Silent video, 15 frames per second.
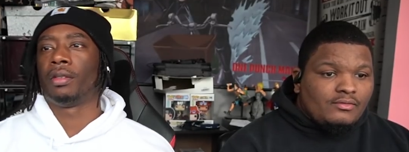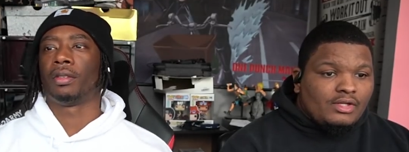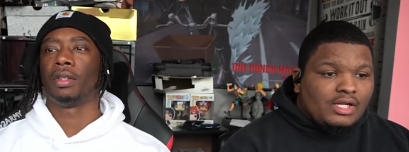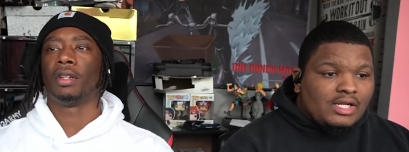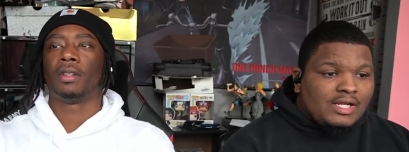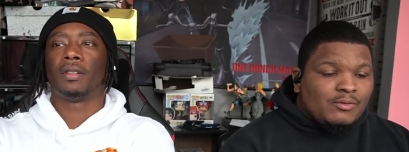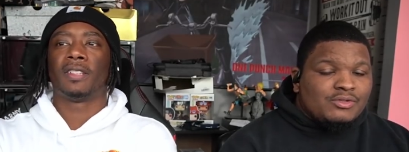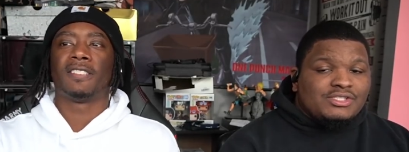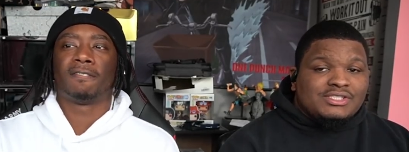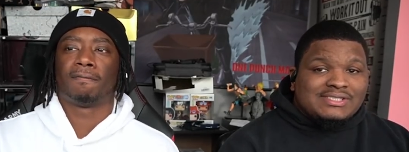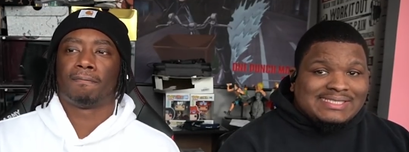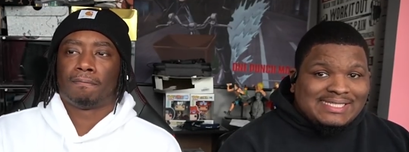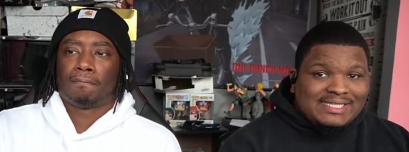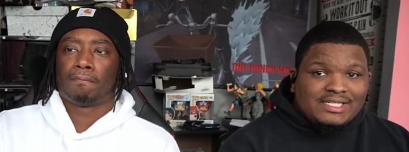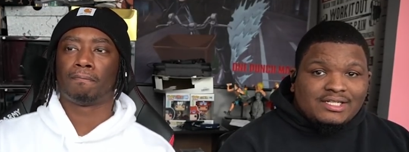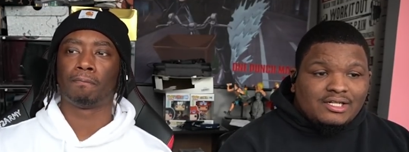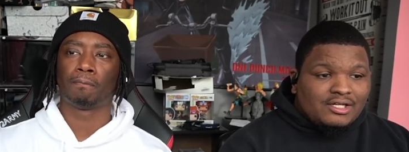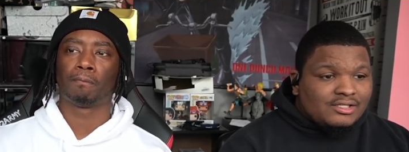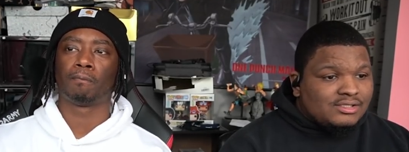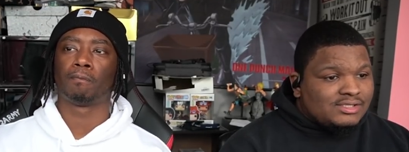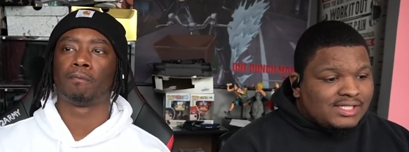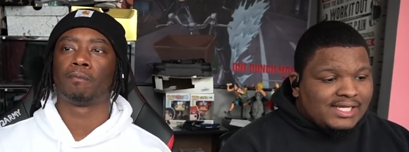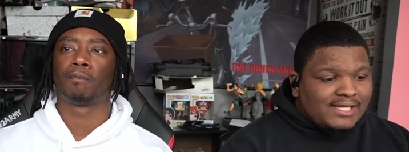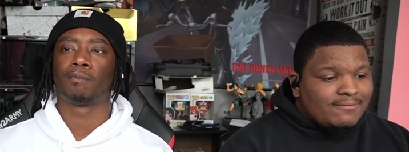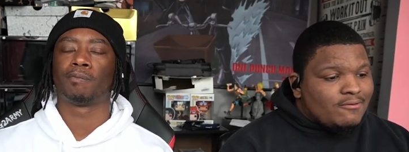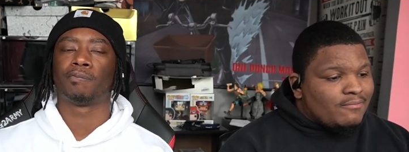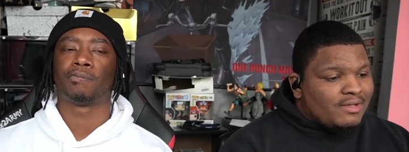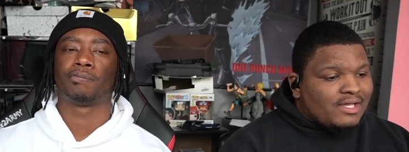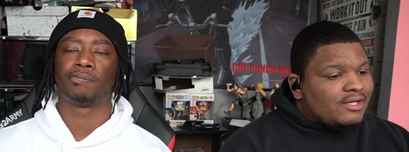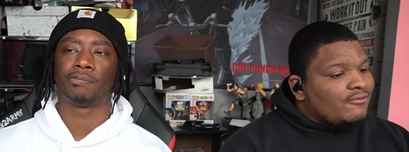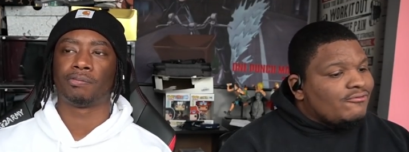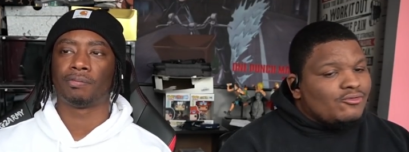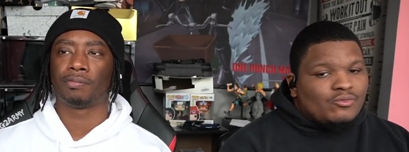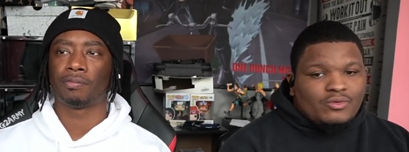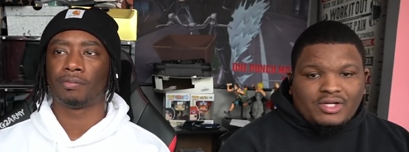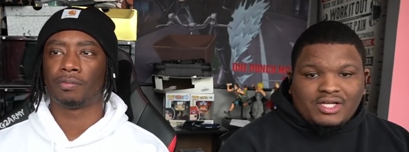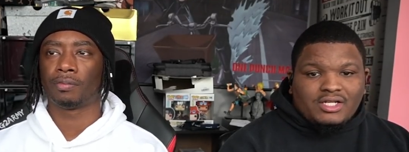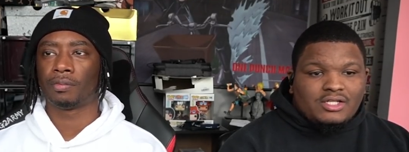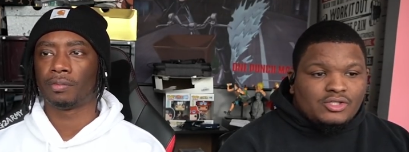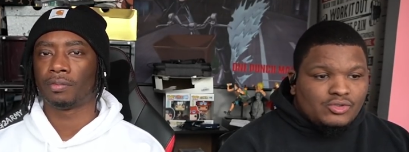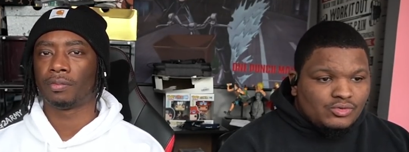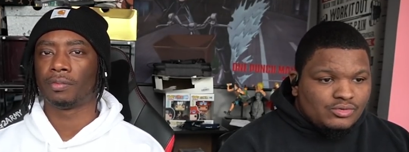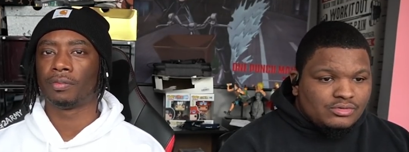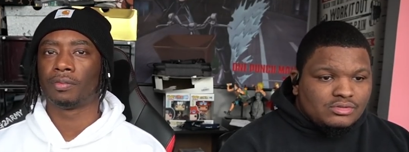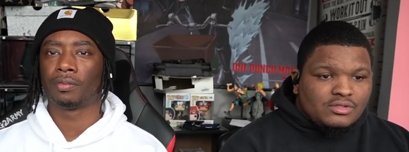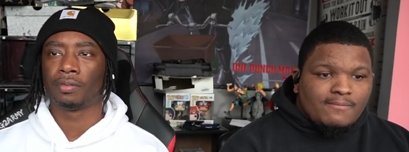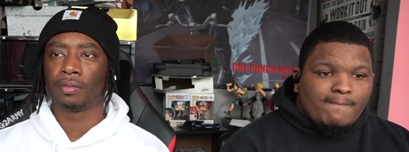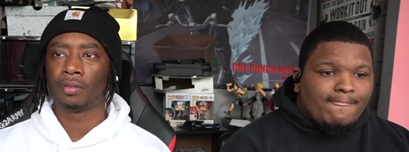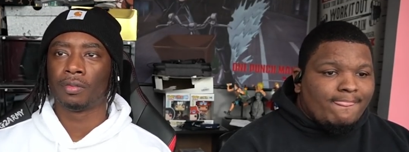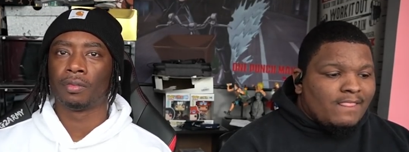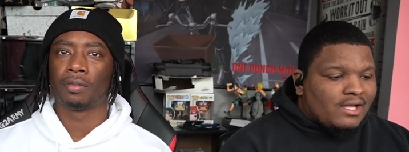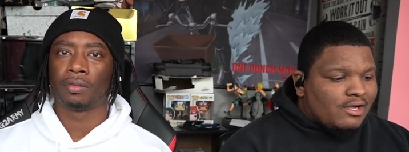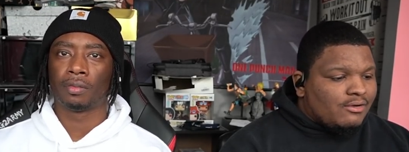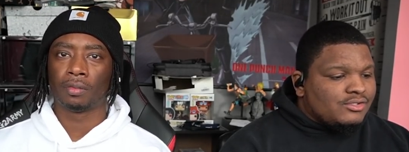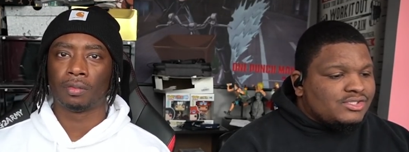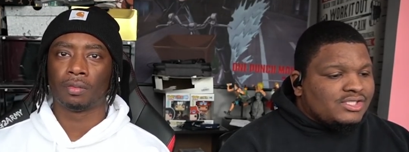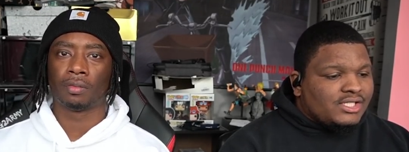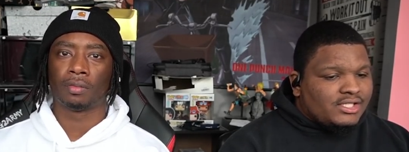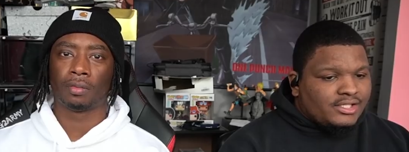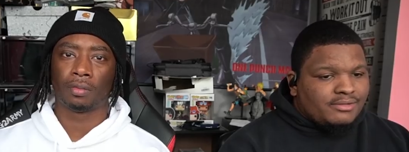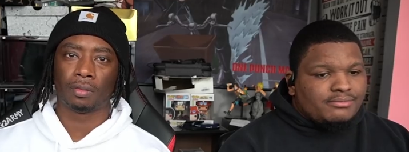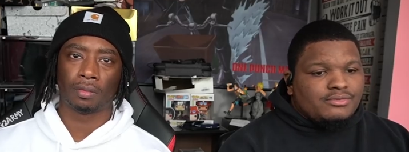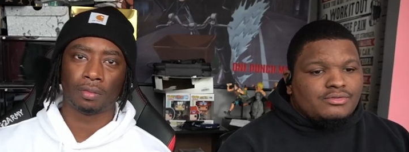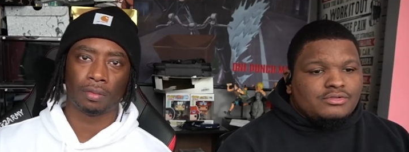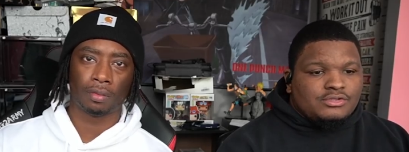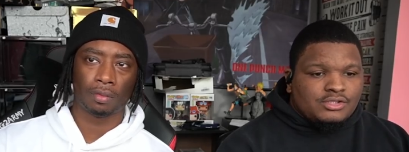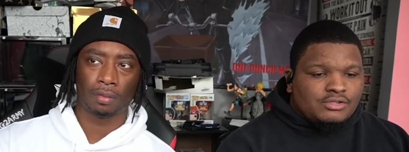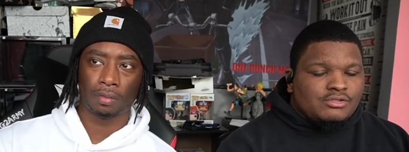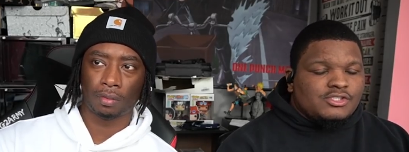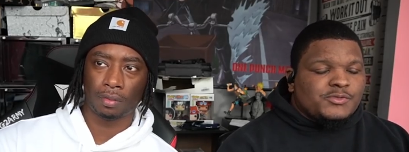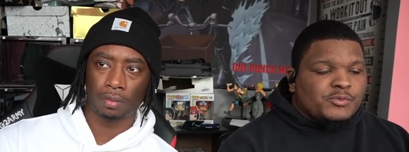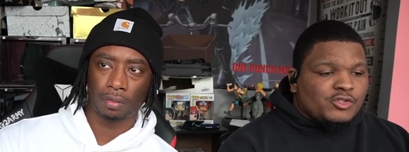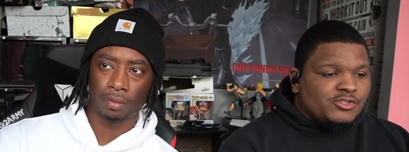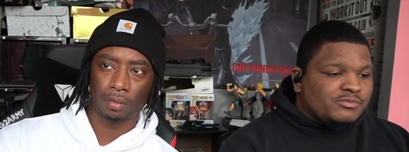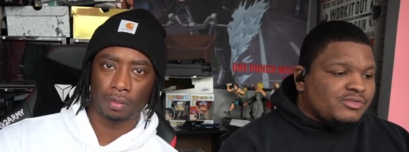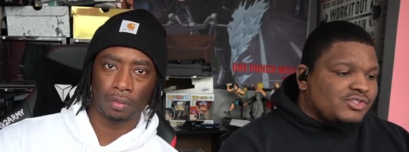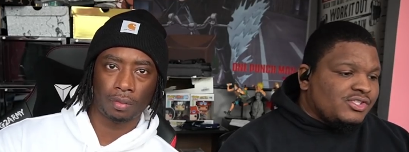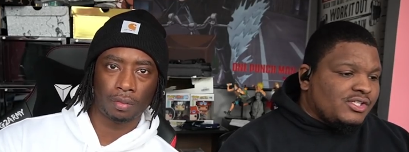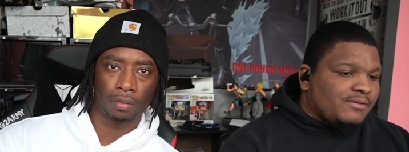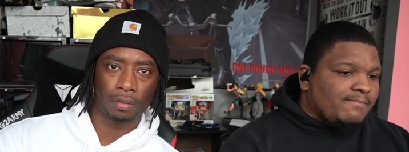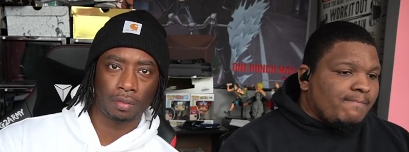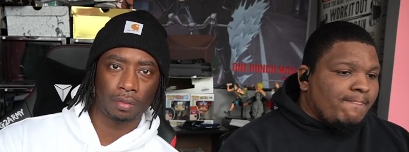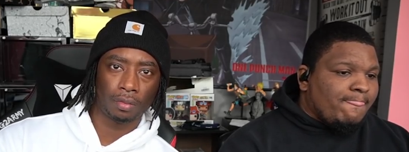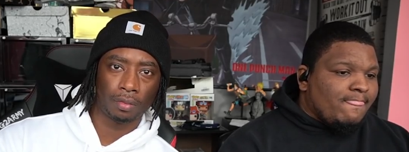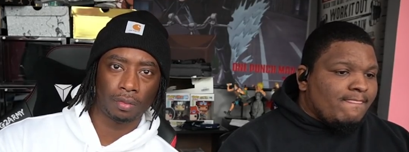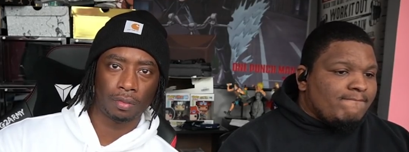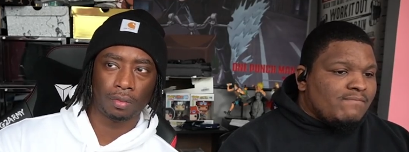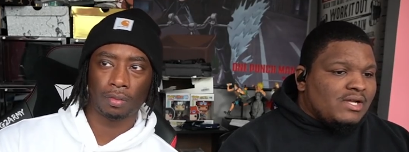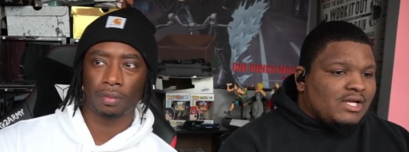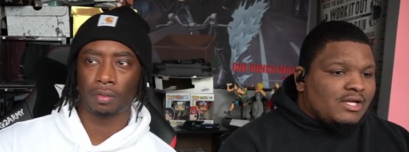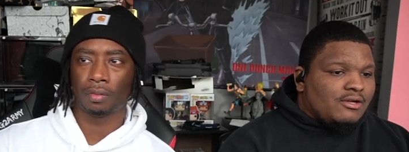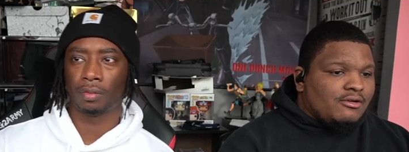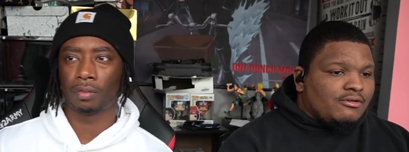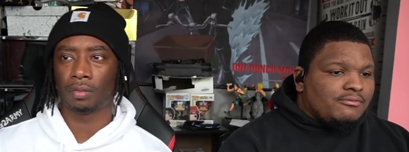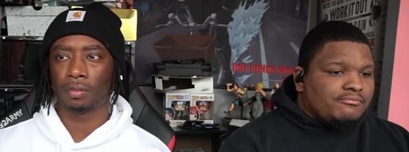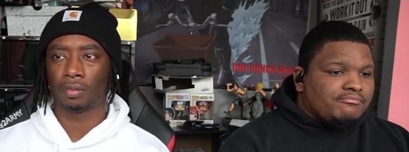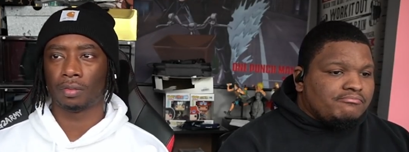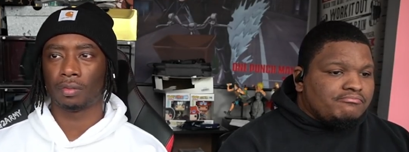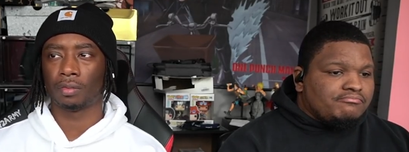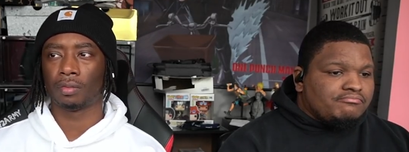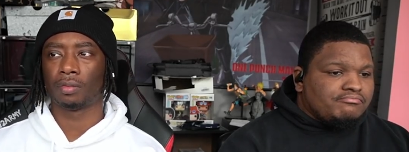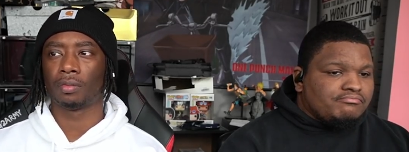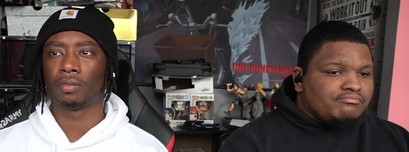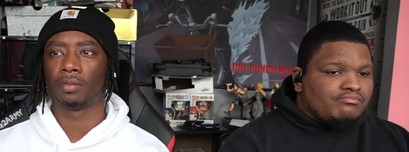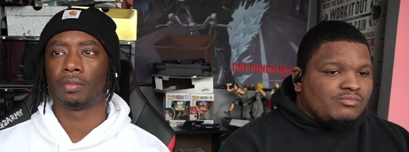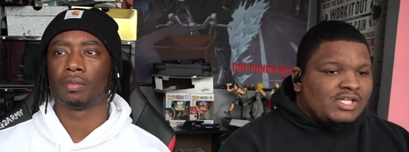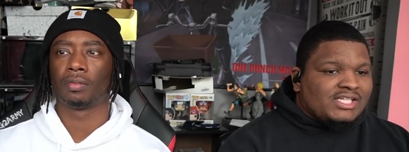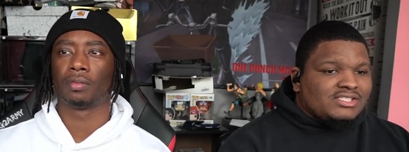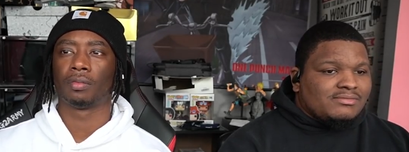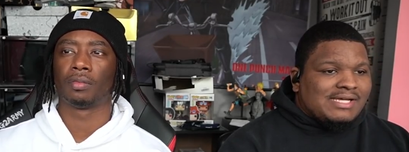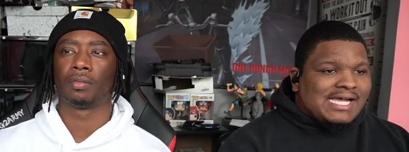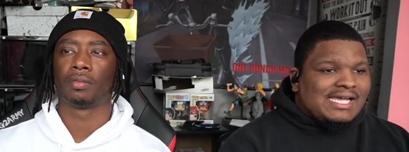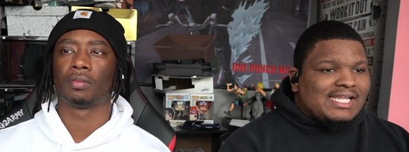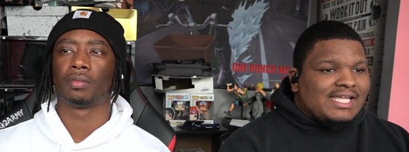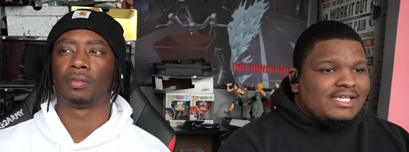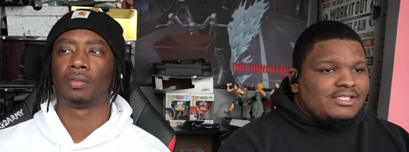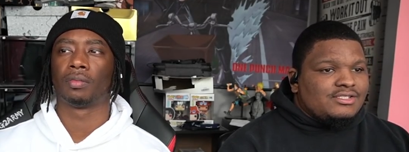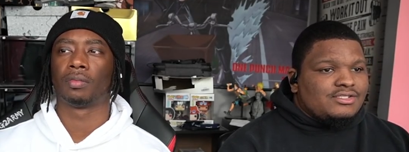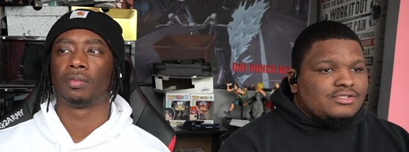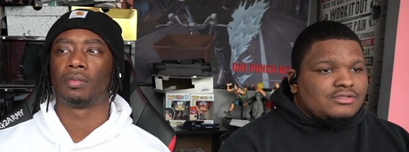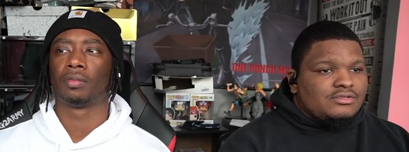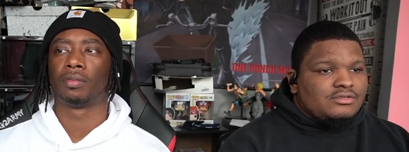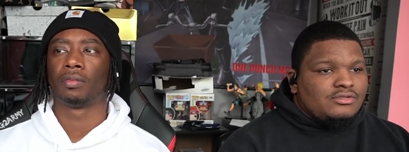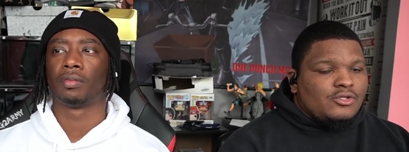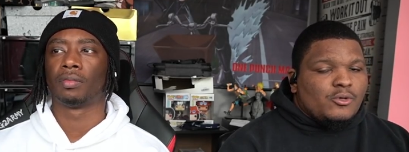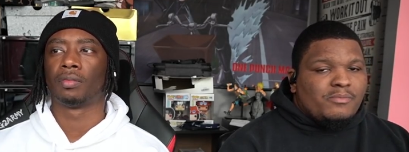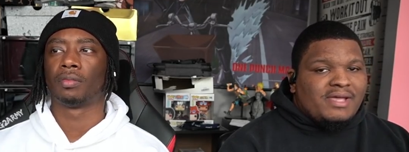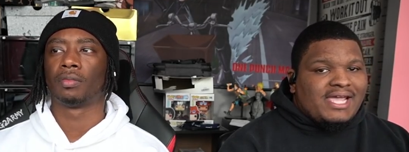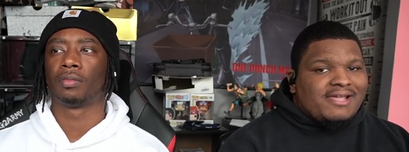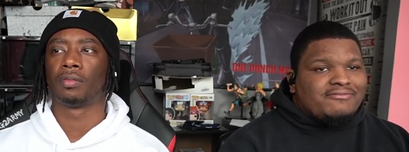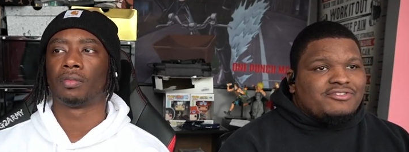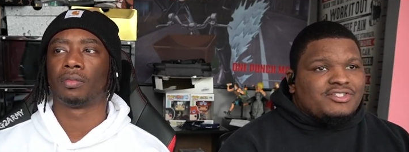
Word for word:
Speaker 1: Yeah, which is needed all the time, no matter if you win or lose. Always stay humble. Show the sportsmanship. Um, got some highlights. No bath